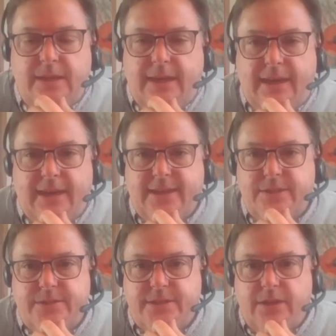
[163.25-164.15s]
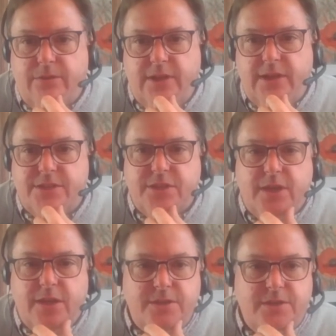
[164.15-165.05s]
And really, as a
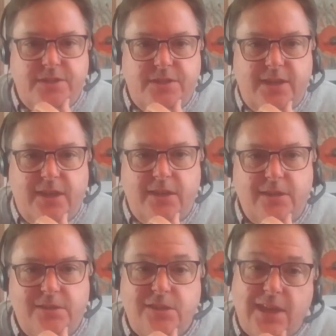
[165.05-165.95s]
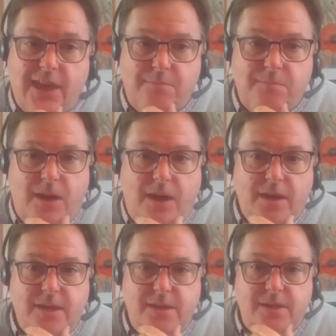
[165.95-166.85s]
courtesy to them,
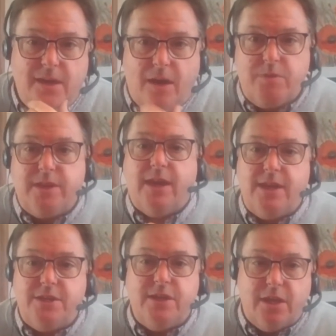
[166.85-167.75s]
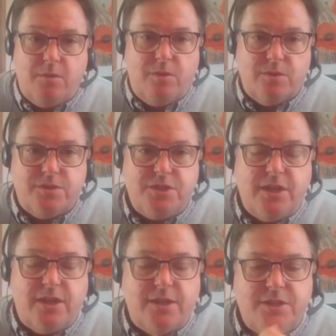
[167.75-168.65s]
I would occasionally go along to
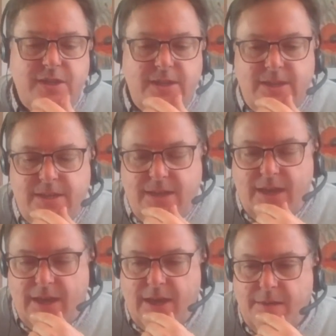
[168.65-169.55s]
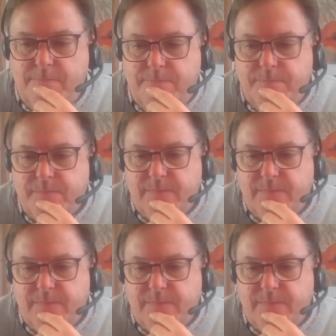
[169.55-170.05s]
church, and